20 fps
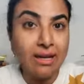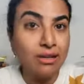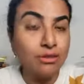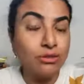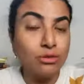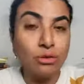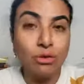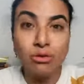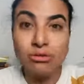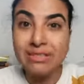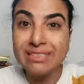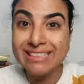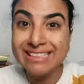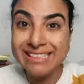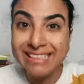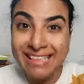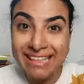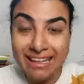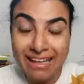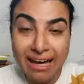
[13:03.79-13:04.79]
So
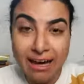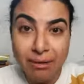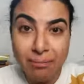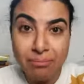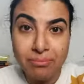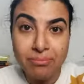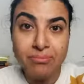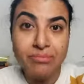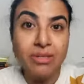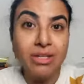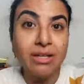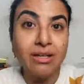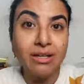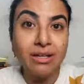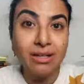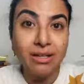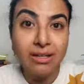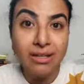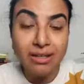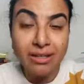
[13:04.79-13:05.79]
skill up,
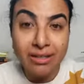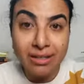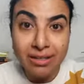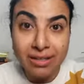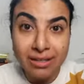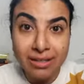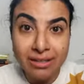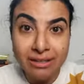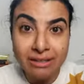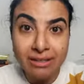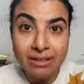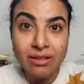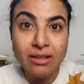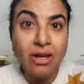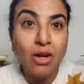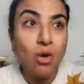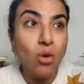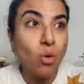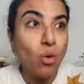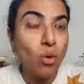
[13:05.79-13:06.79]
learn,
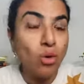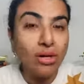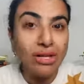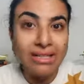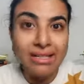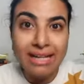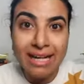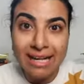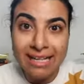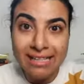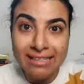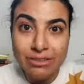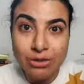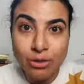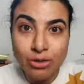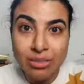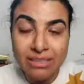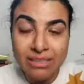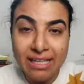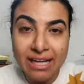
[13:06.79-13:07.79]
organize
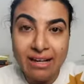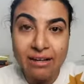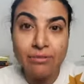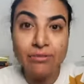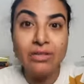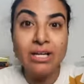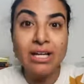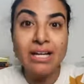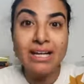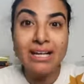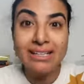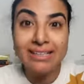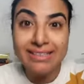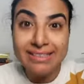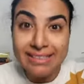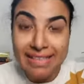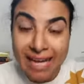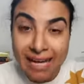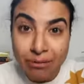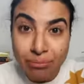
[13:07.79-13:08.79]
yourself,
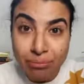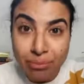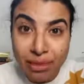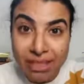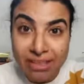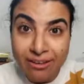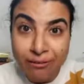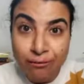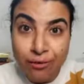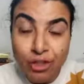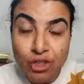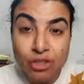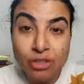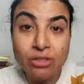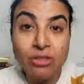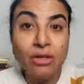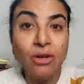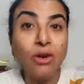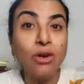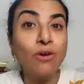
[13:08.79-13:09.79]
then build a
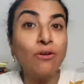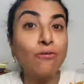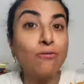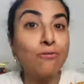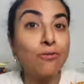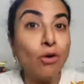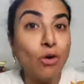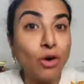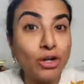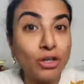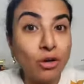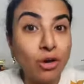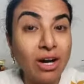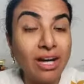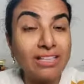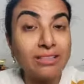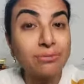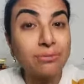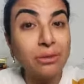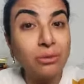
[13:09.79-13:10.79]
vision for your
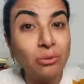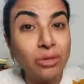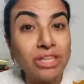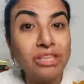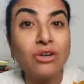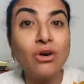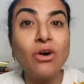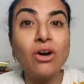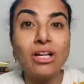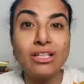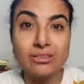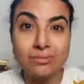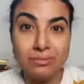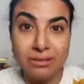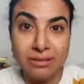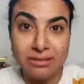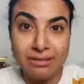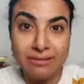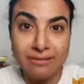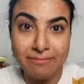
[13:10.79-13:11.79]
husband, with your
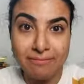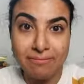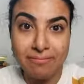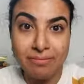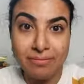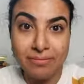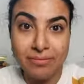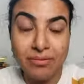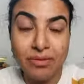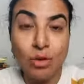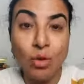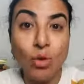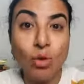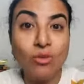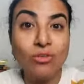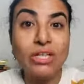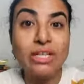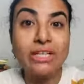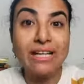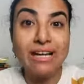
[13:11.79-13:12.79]
husband.
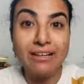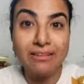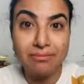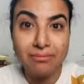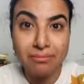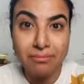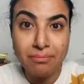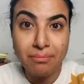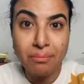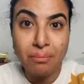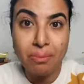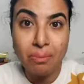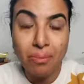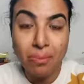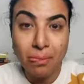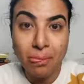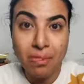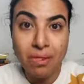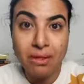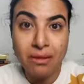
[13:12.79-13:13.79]
Over time.
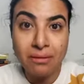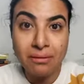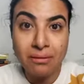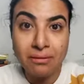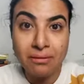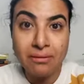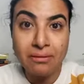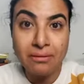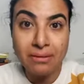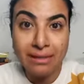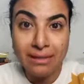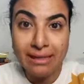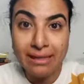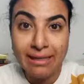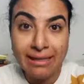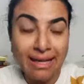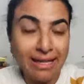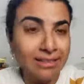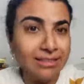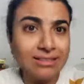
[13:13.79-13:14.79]

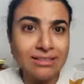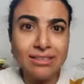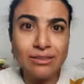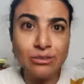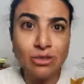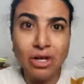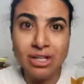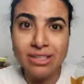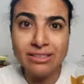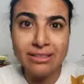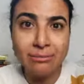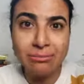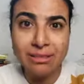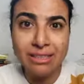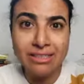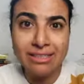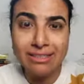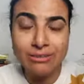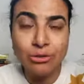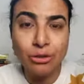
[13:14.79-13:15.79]
Okay. And this is not
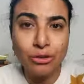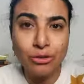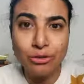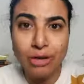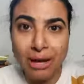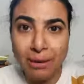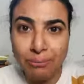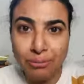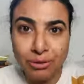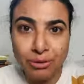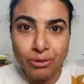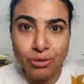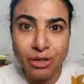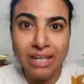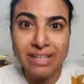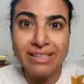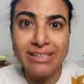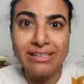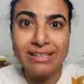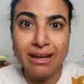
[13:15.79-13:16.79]
something that's going to happen
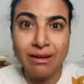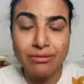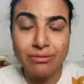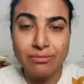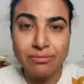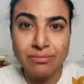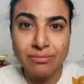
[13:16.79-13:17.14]
right now.